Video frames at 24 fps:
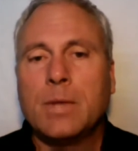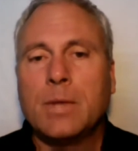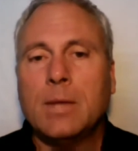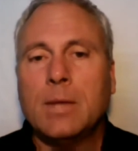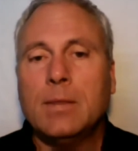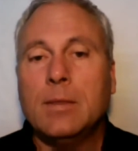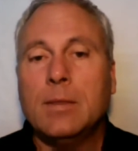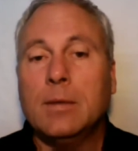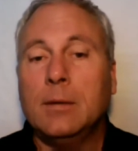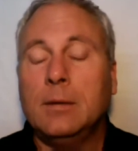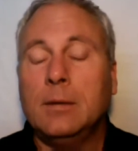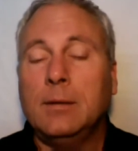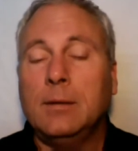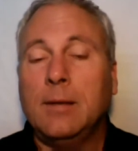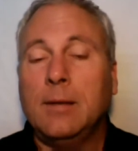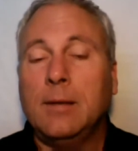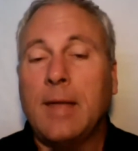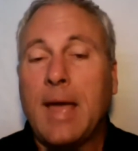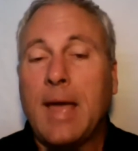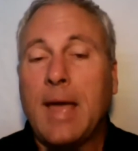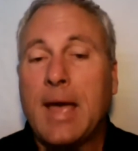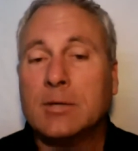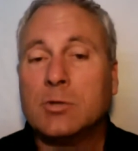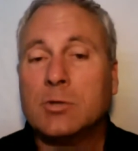The
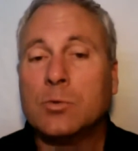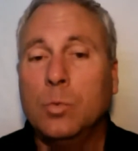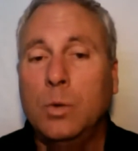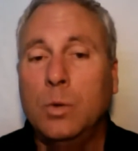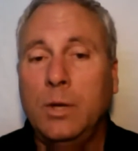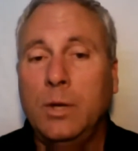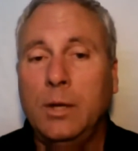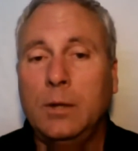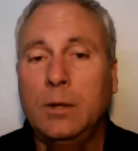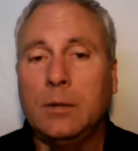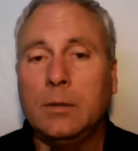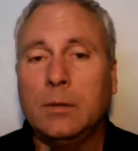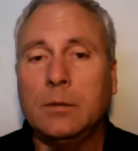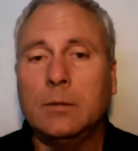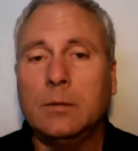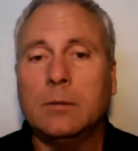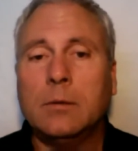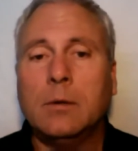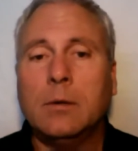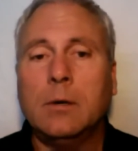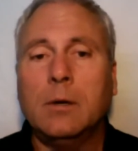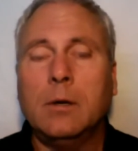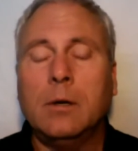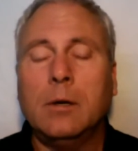last week
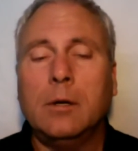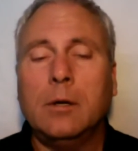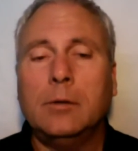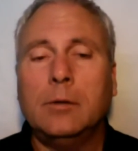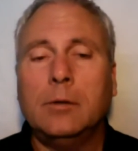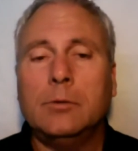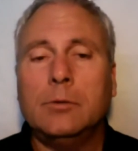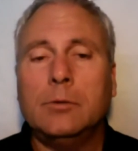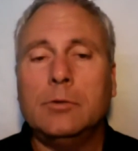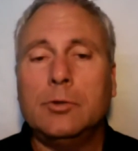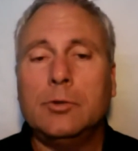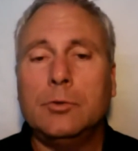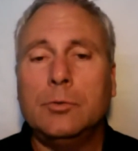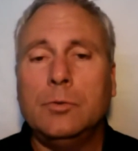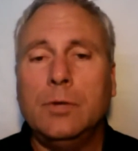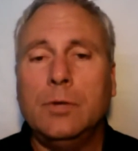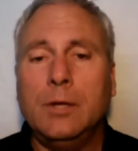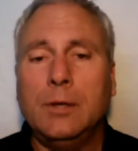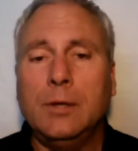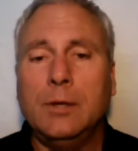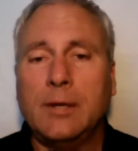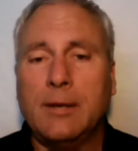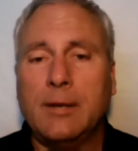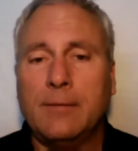on June the
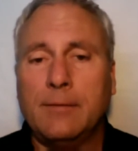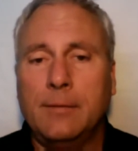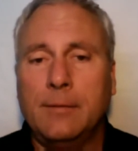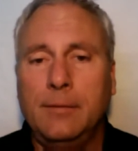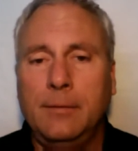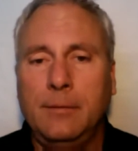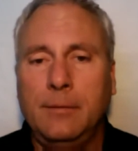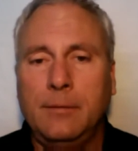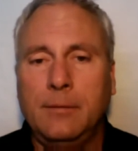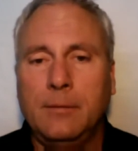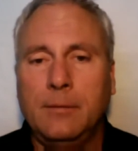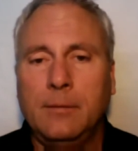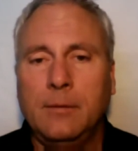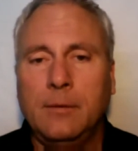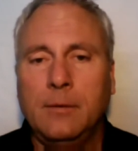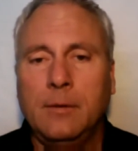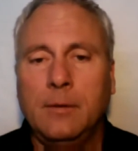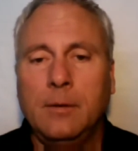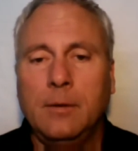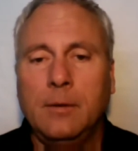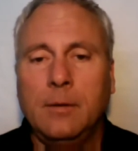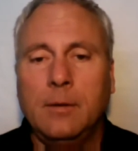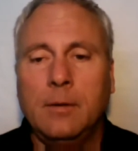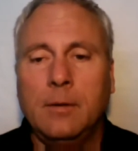11th,
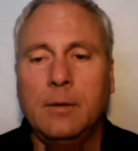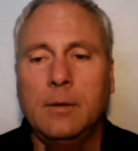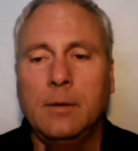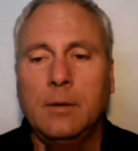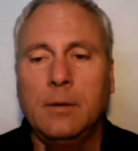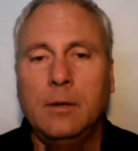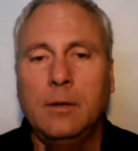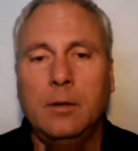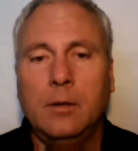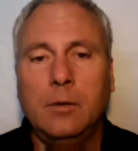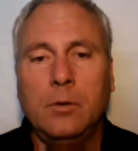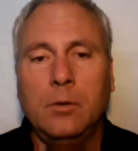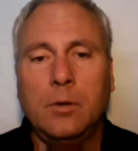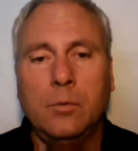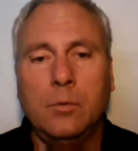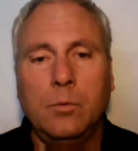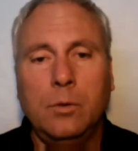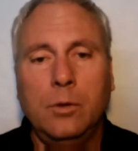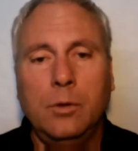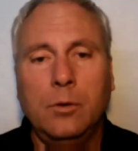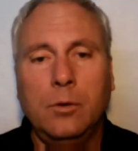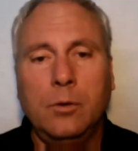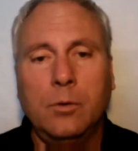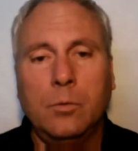you
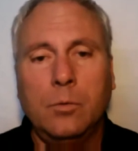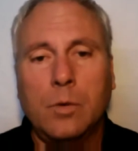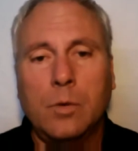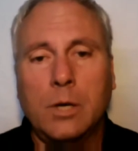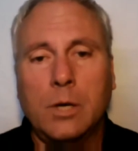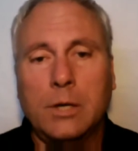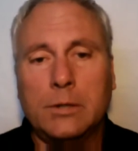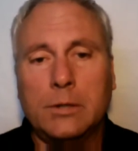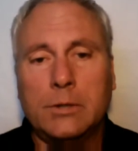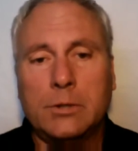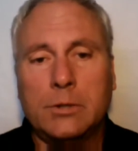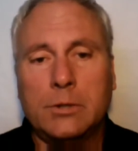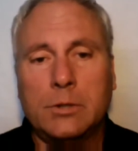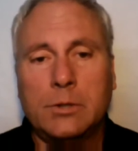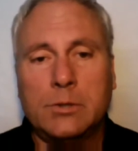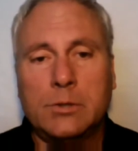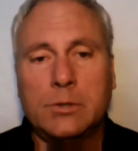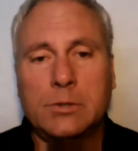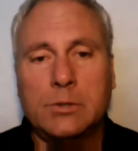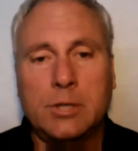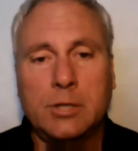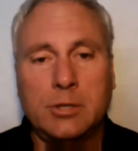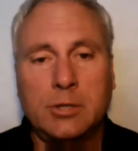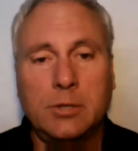can watch the
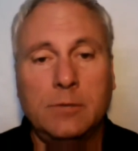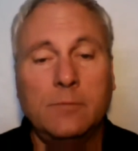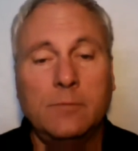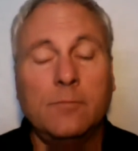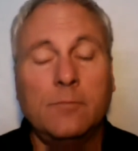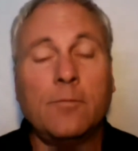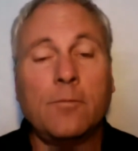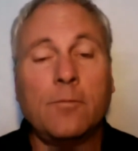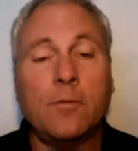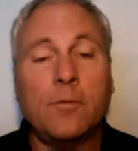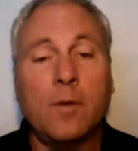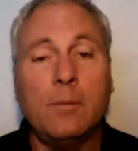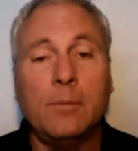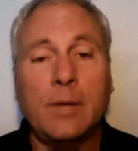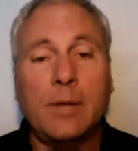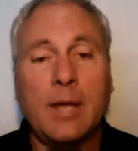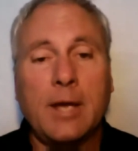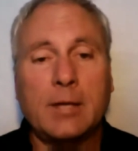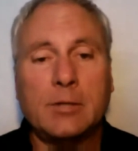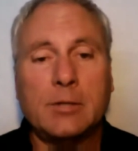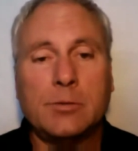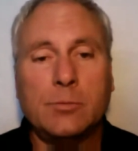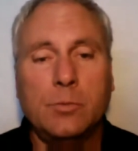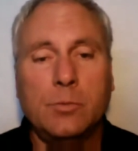session from
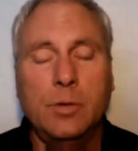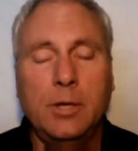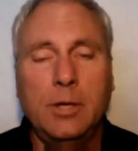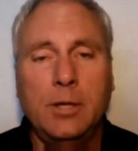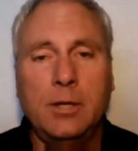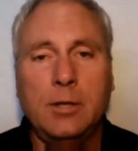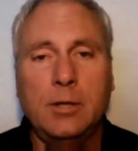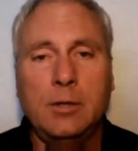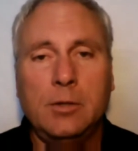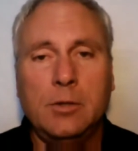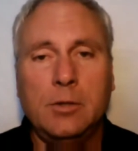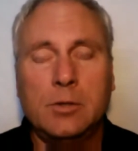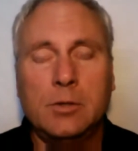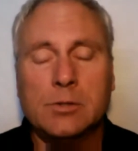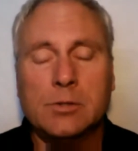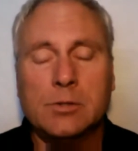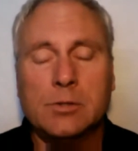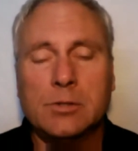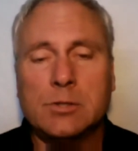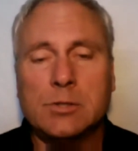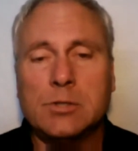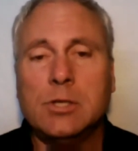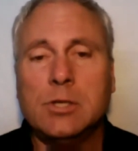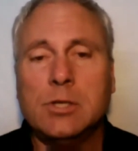last week, and you can
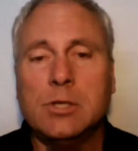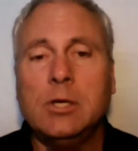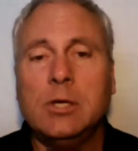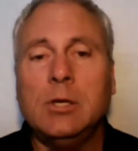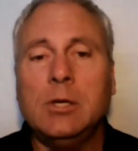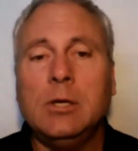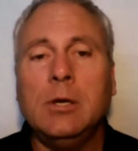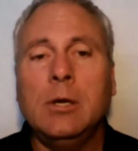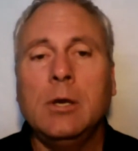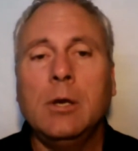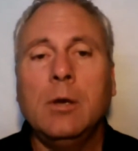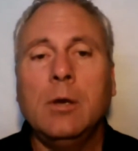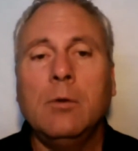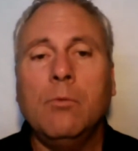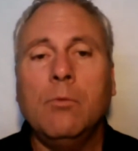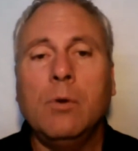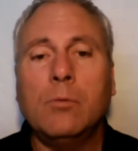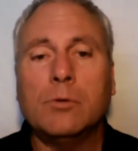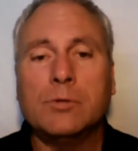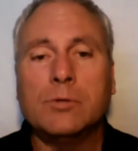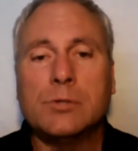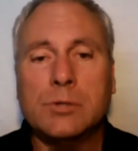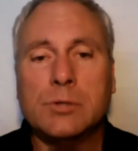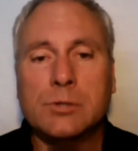see
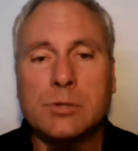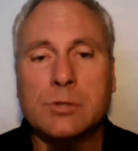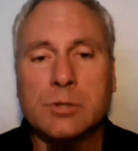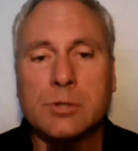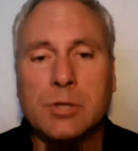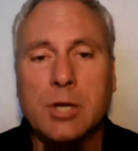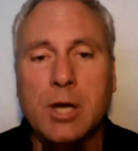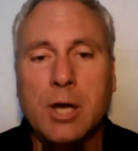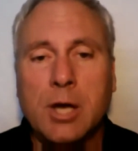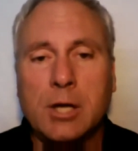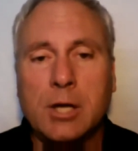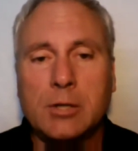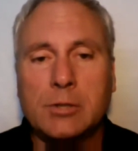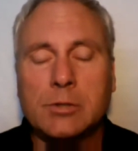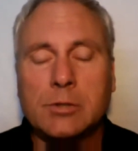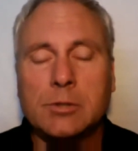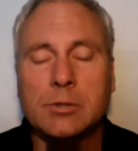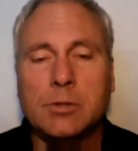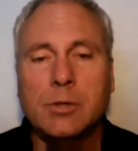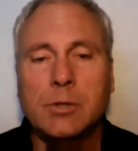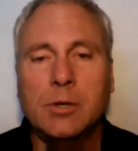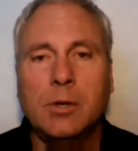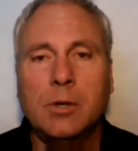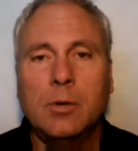what was
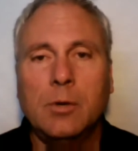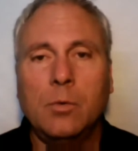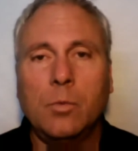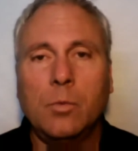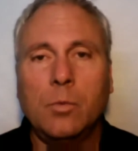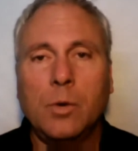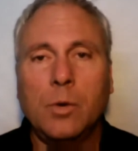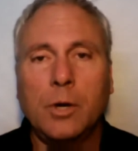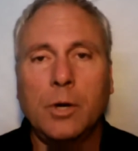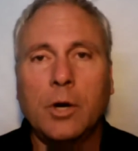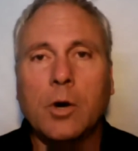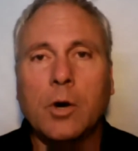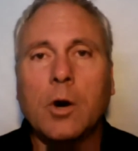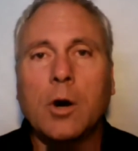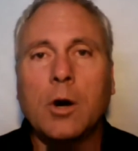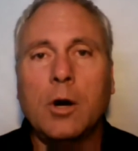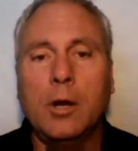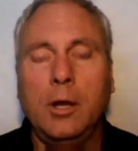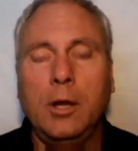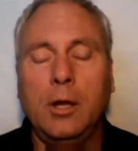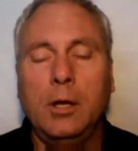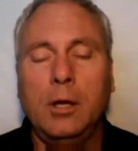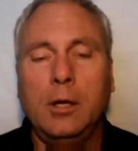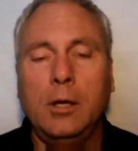discussed
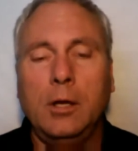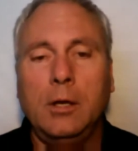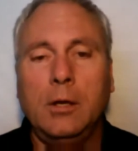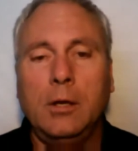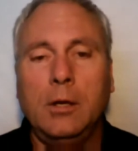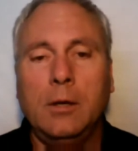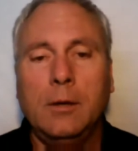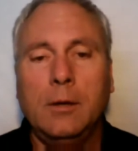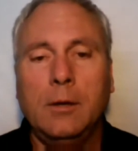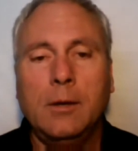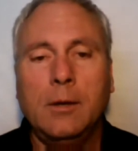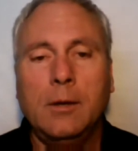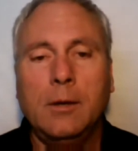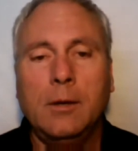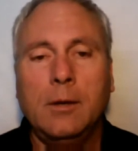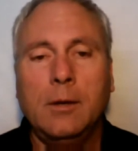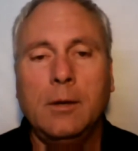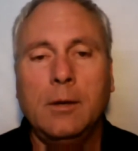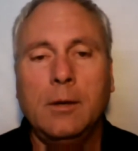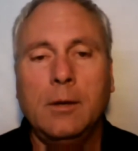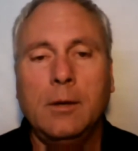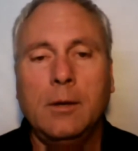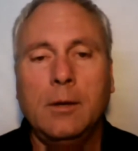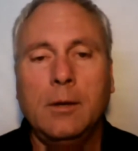regarding
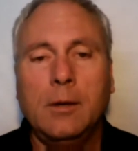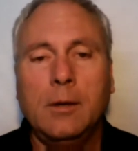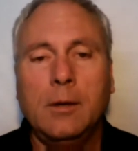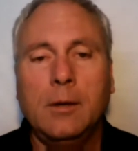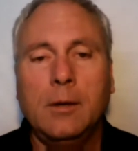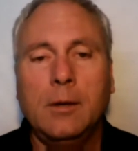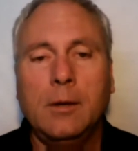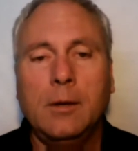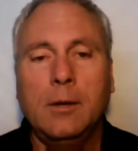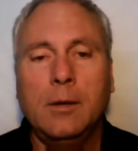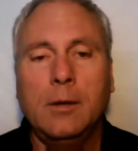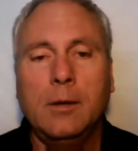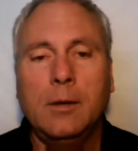the